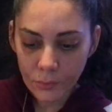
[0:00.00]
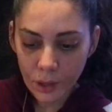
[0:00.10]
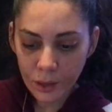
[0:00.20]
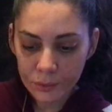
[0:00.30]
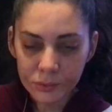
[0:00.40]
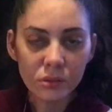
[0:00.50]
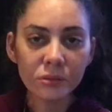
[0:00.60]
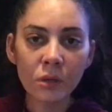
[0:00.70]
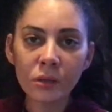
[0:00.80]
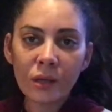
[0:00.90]
First
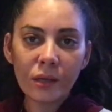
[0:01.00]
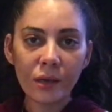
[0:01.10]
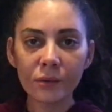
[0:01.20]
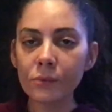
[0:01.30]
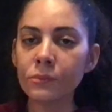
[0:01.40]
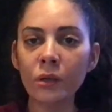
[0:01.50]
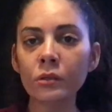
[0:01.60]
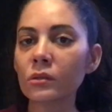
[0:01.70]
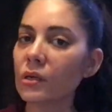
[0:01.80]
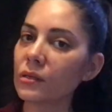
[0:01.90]
of all, thanking everybody
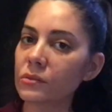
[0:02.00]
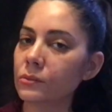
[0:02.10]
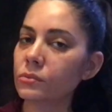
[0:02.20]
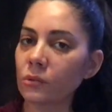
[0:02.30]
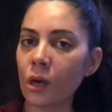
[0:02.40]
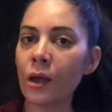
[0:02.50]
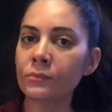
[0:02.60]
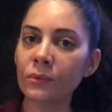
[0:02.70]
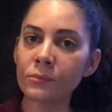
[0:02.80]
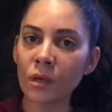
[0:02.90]
who has
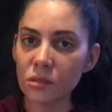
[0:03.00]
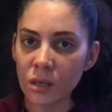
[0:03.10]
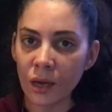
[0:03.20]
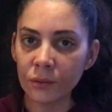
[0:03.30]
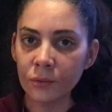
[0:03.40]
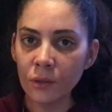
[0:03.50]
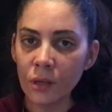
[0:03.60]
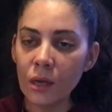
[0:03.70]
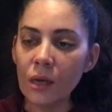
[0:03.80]
subscribed to my channel.